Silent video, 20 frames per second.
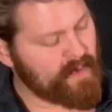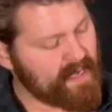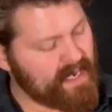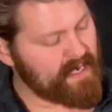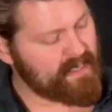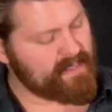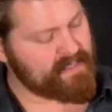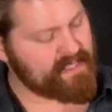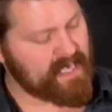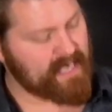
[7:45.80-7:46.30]
Go
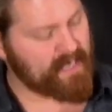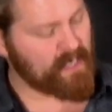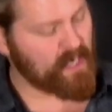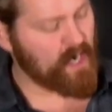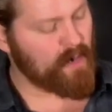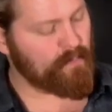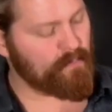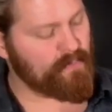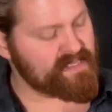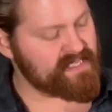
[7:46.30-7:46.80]
ahead and
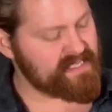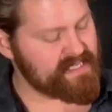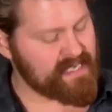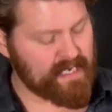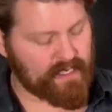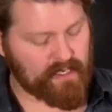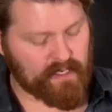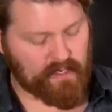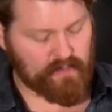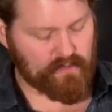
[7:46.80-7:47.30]
take our
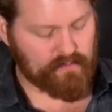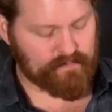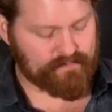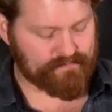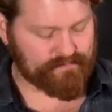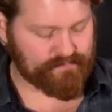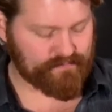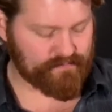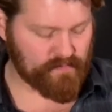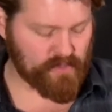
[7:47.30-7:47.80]

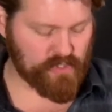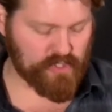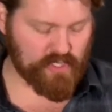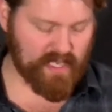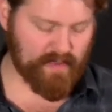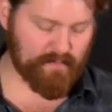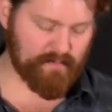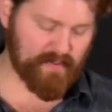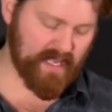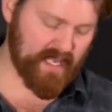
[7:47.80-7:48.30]
Prosecco,
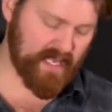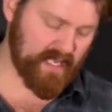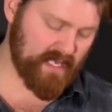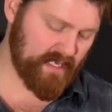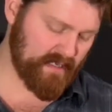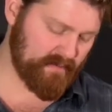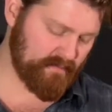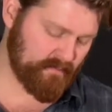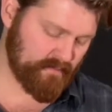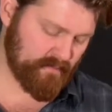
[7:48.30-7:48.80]

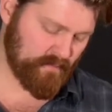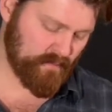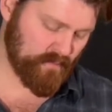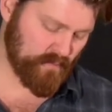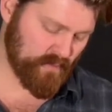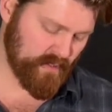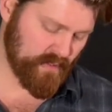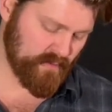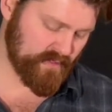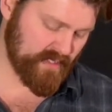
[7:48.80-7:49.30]
champagne,
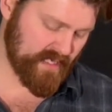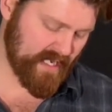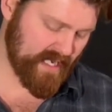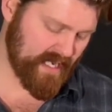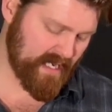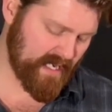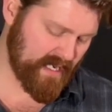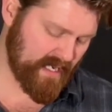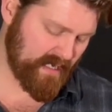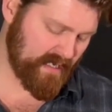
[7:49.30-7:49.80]

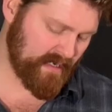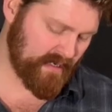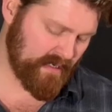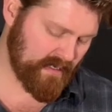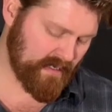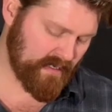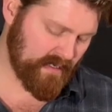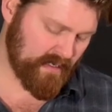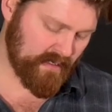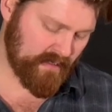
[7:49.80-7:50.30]

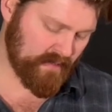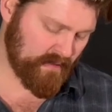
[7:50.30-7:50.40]
rosé,